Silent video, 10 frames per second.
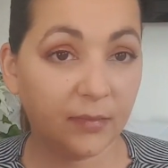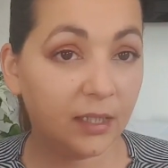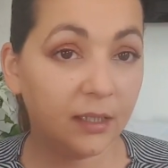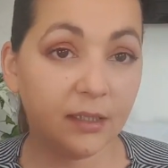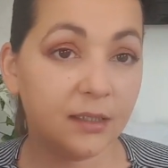
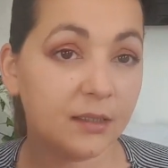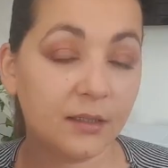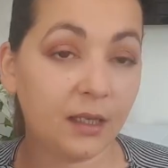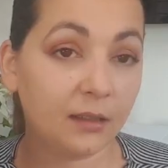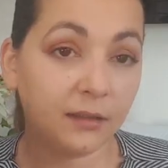it's
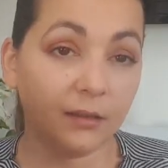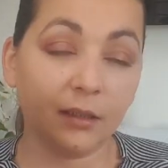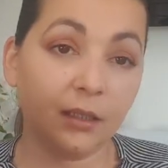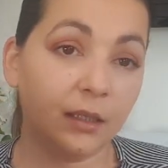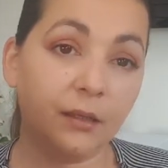not,
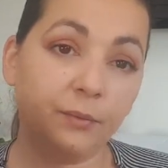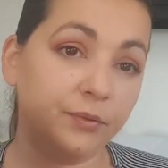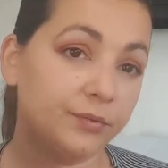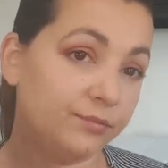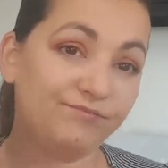
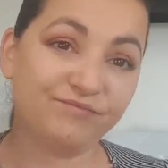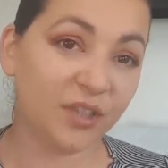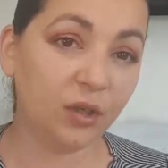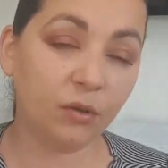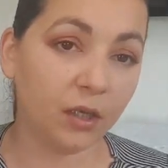
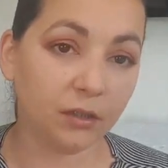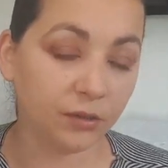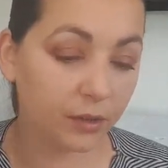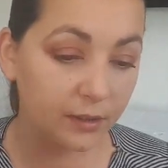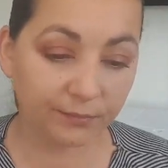you can't do
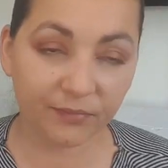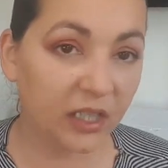it.